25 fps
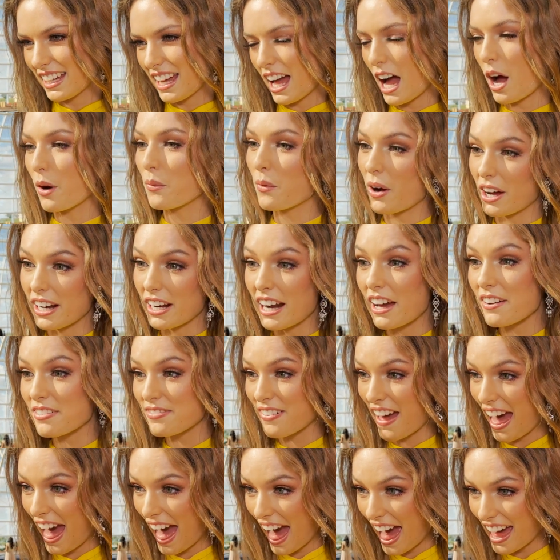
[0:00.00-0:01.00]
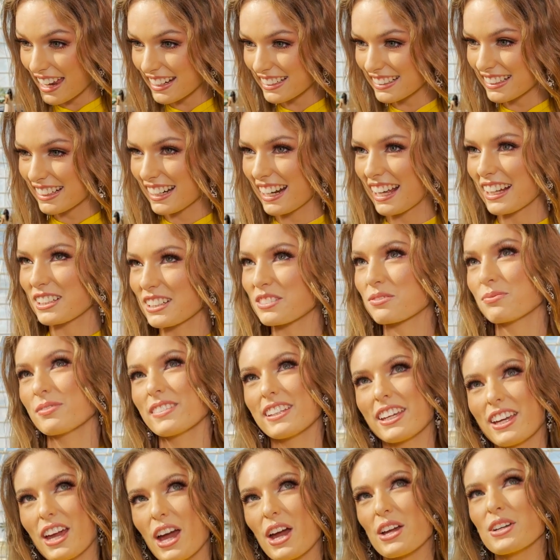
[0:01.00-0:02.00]
A what? A fan?
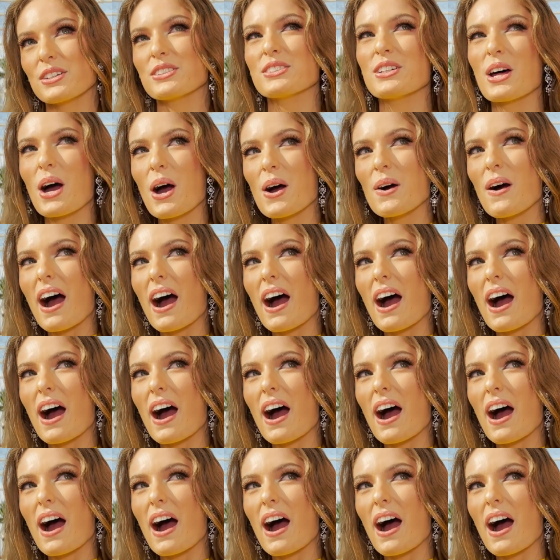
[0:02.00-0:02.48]
You know,